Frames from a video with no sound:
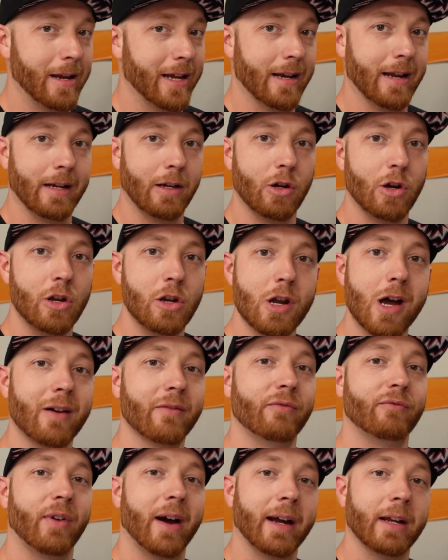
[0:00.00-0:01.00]
and I could
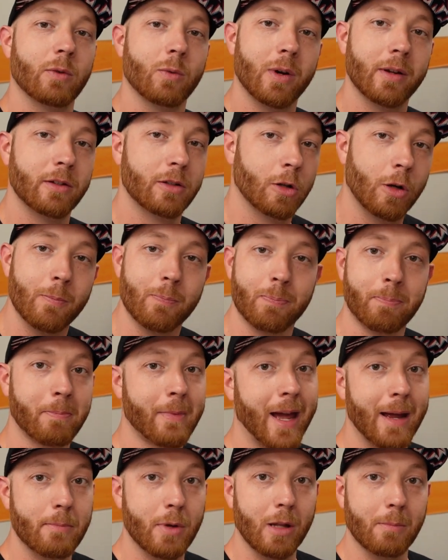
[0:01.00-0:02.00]
not find one, so
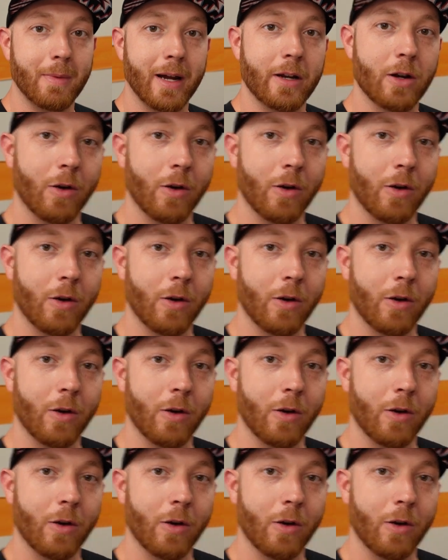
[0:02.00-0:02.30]
I built my